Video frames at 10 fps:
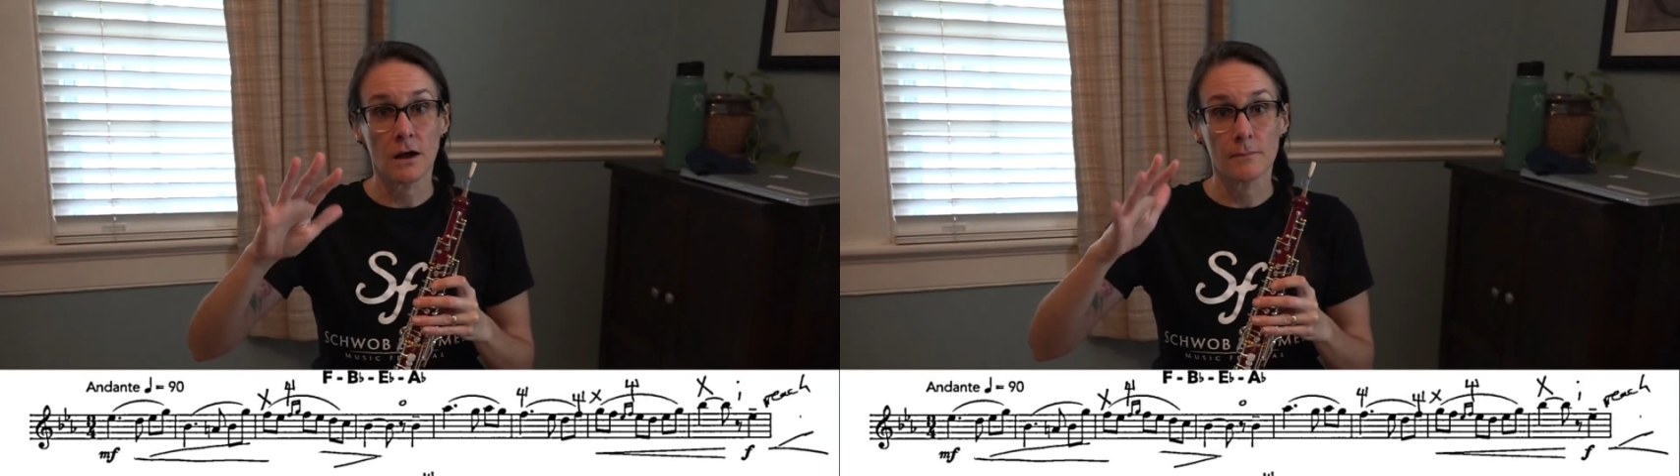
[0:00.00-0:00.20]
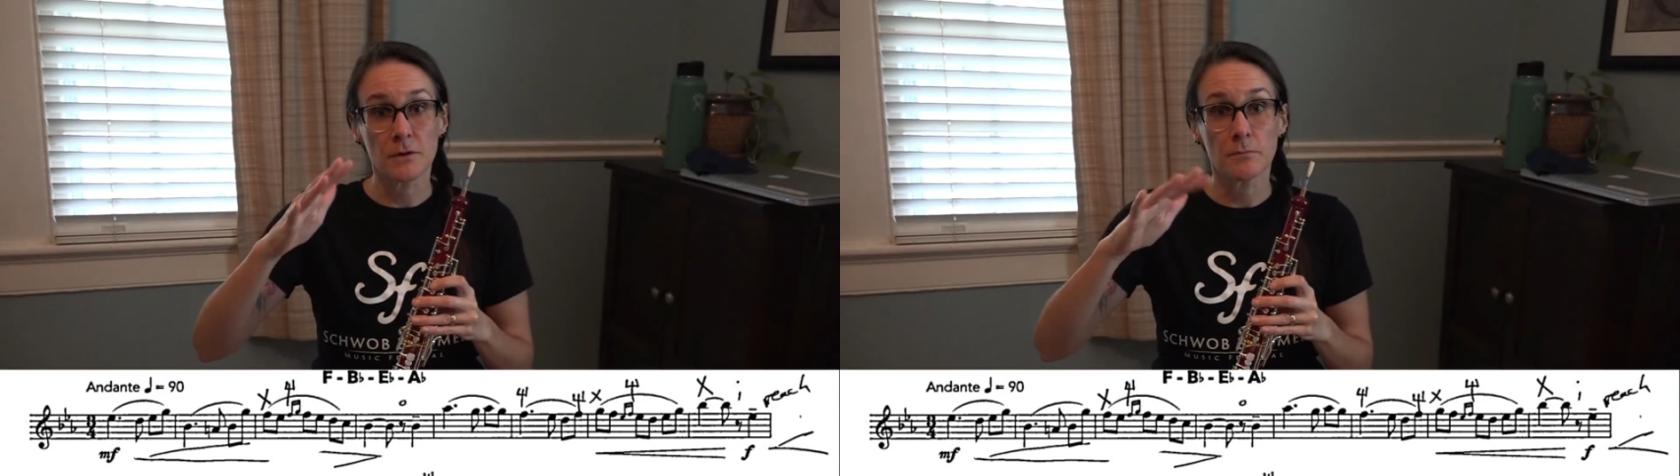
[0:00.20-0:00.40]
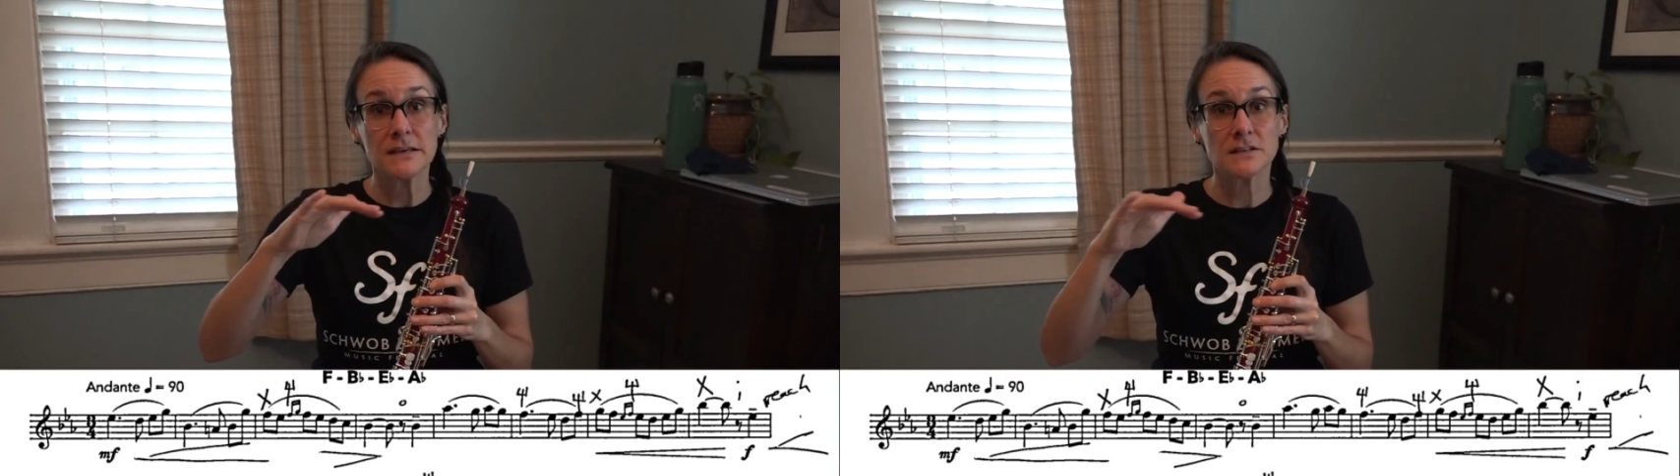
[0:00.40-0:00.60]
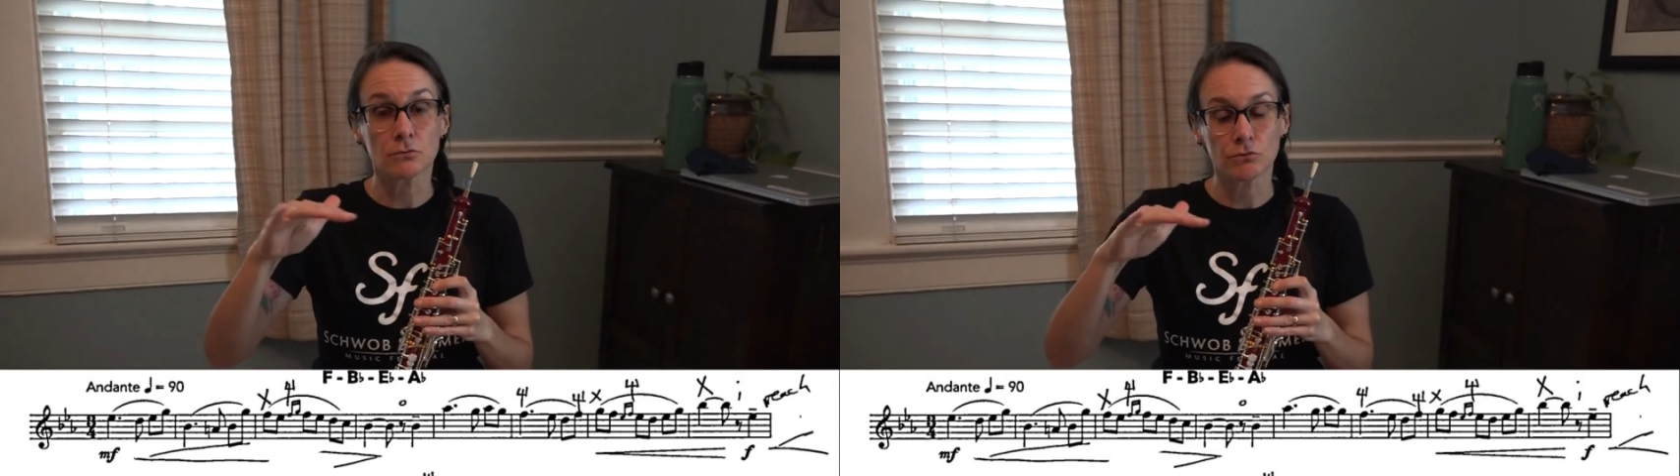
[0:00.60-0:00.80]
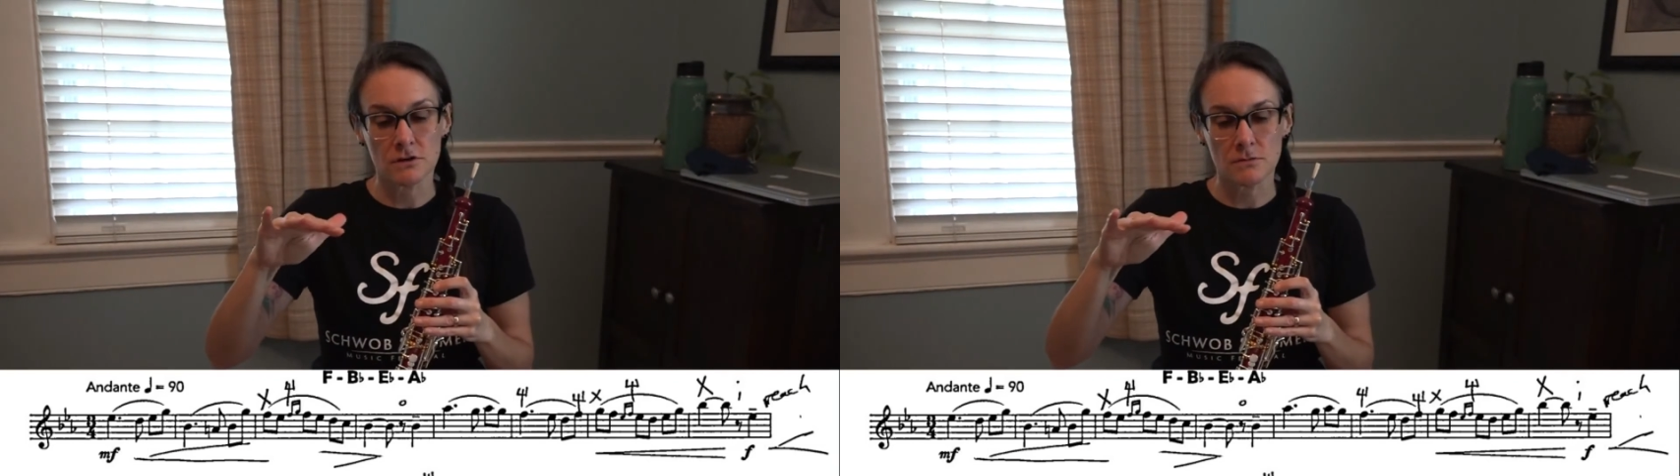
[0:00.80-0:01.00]
the basic
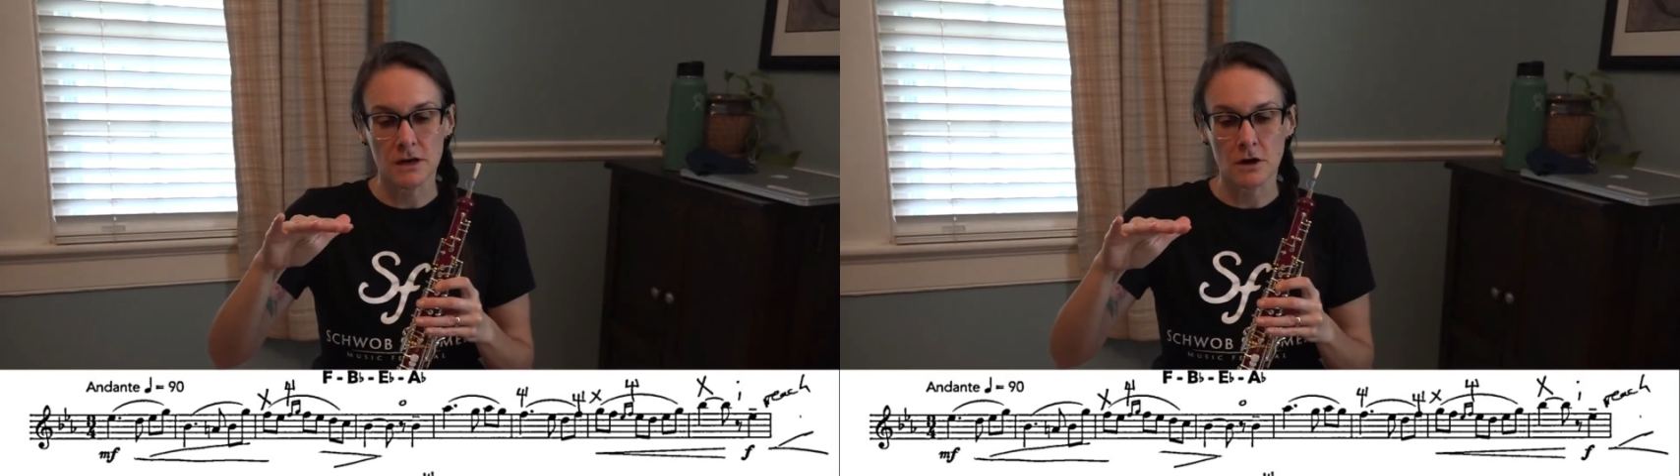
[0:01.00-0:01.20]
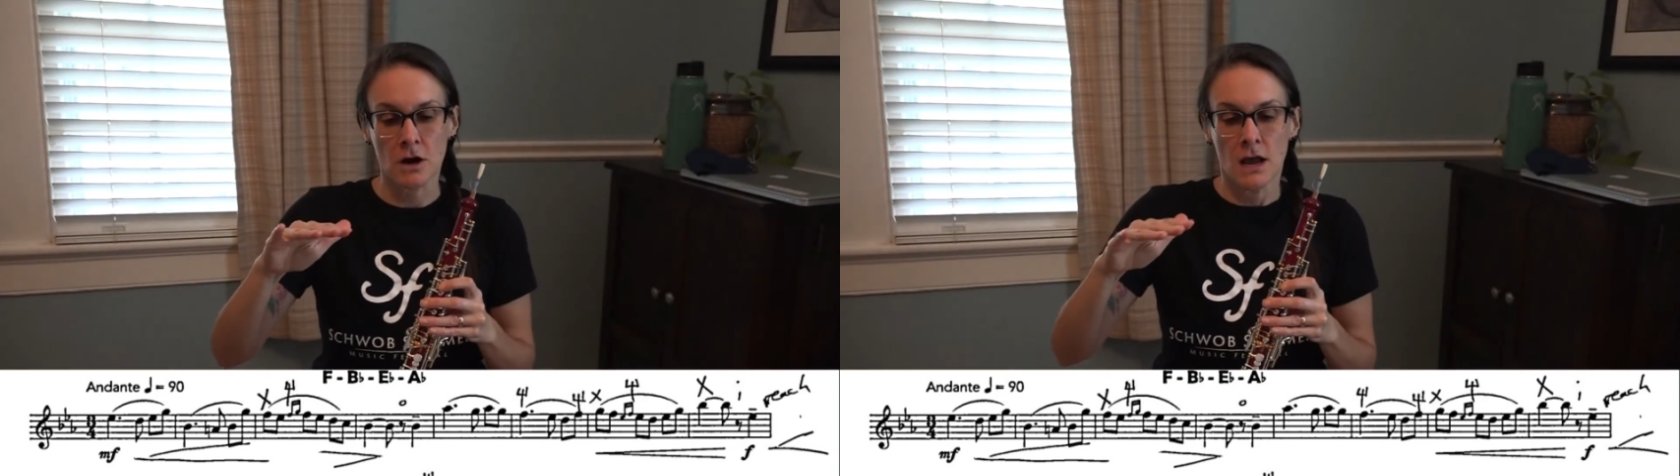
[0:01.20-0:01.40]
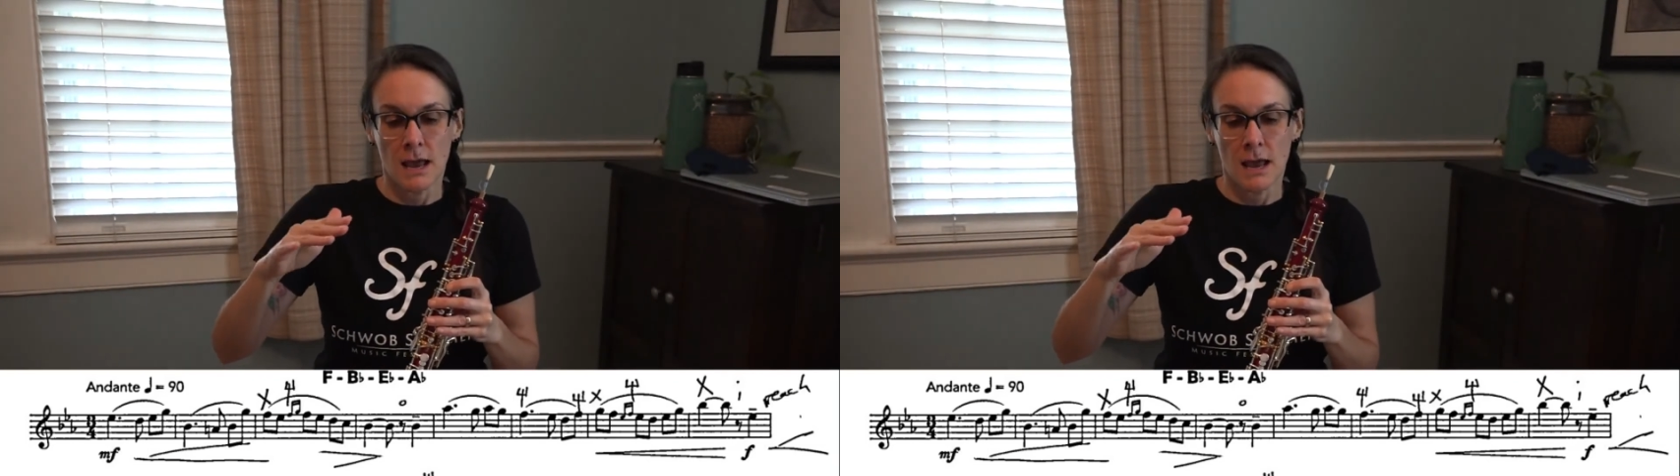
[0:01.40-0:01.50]
rhythm here.